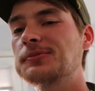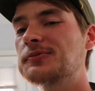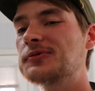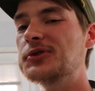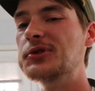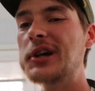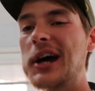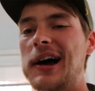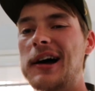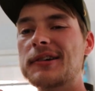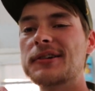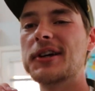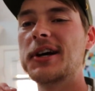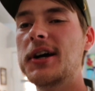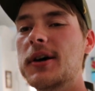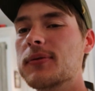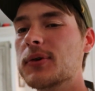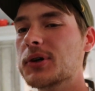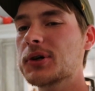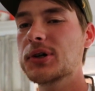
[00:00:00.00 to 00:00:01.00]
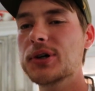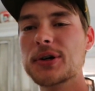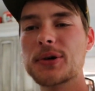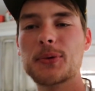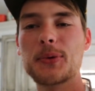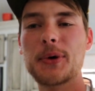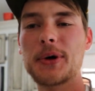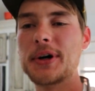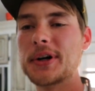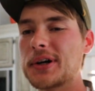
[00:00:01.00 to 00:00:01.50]
If you guys ever
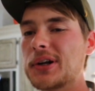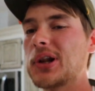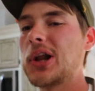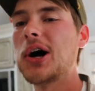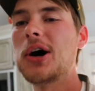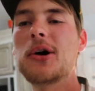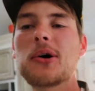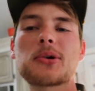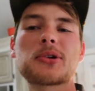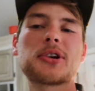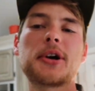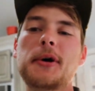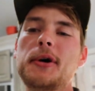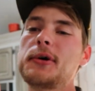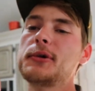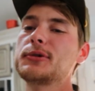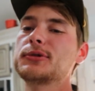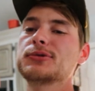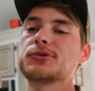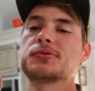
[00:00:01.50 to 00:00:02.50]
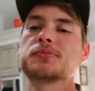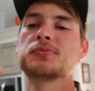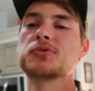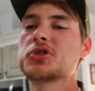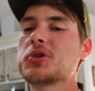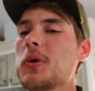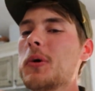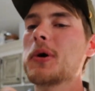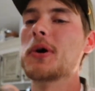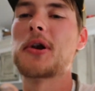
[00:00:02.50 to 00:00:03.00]
hook one, a long nose,
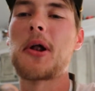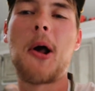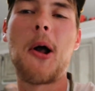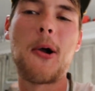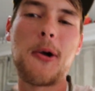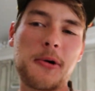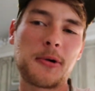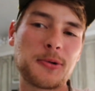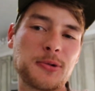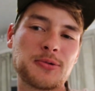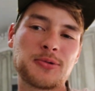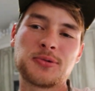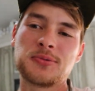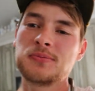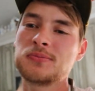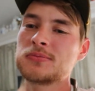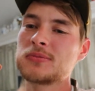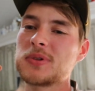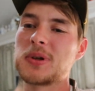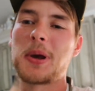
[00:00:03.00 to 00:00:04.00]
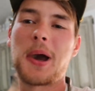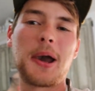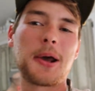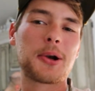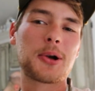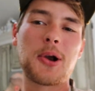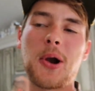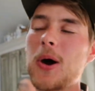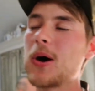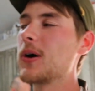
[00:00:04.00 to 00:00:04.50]
short nose,
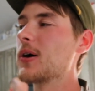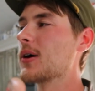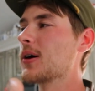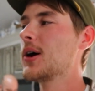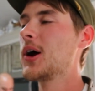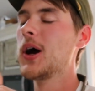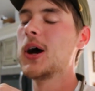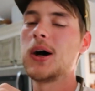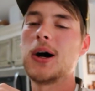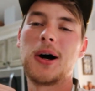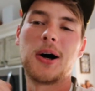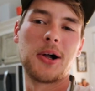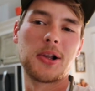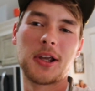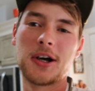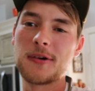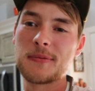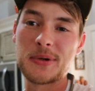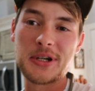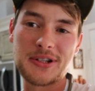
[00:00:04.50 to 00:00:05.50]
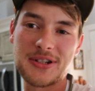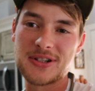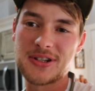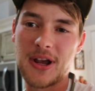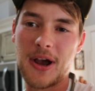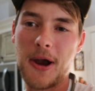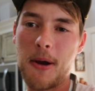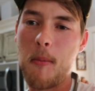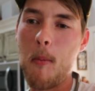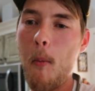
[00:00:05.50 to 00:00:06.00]
gator gar, all of them eat the
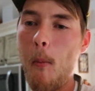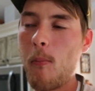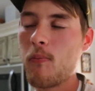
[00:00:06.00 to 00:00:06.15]
same.